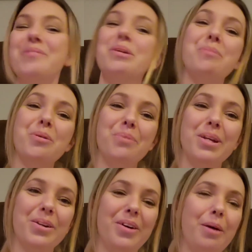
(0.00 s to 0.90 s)
but I'm
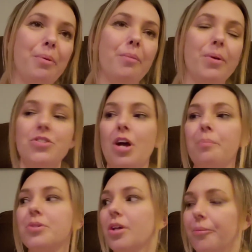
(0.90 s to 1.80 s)
hoping it'll help out my
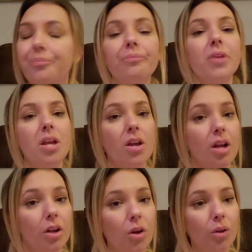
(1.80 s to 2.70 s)
shop. So
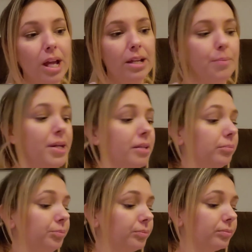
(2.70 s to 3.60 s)
go like
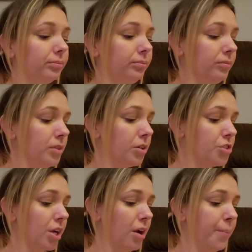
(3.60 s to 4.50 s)
me.
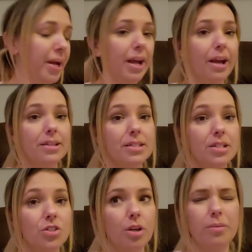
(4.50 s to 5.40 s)
Go check out my
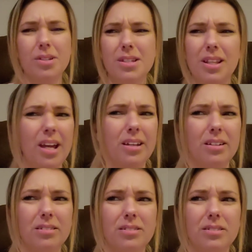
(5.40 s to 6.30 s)
Etsy shop. So
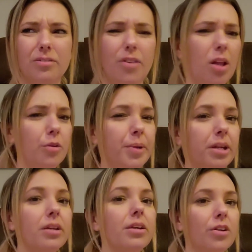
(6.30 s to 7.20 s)
like, follow
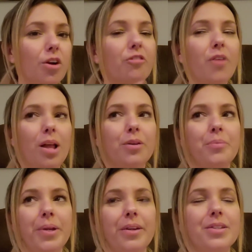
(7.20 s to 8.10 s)
me go
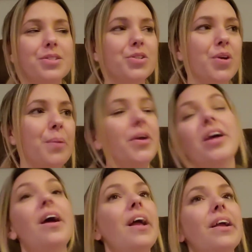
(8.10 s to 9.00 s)
follow me on Instagram
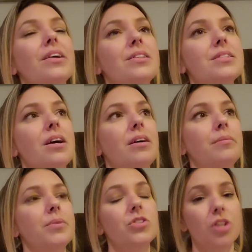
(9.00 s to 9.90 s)
and
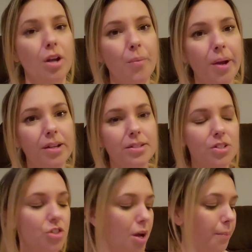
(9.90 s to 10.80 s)
um, check out my
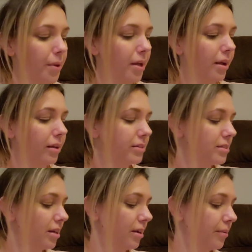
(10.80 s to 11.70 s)
Etsy shop.
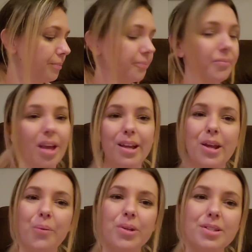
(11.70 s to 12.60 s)
And um,
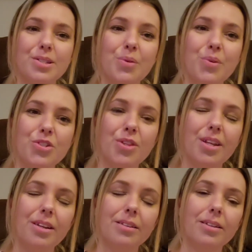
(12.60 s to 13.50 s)
I can't wait to see what you
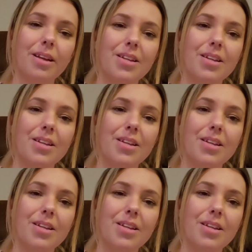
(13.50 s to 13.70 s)
think.